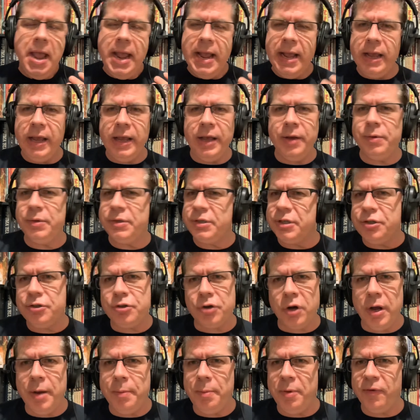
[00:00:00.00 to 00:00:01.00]
It was
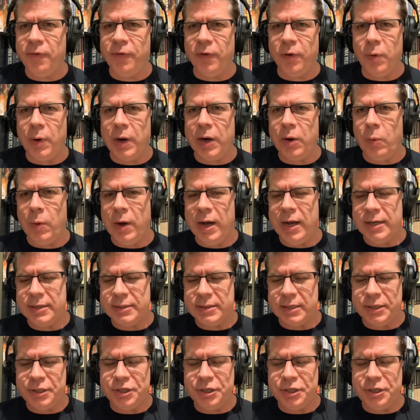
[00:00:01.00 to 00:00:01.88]
enjoyable for what it was.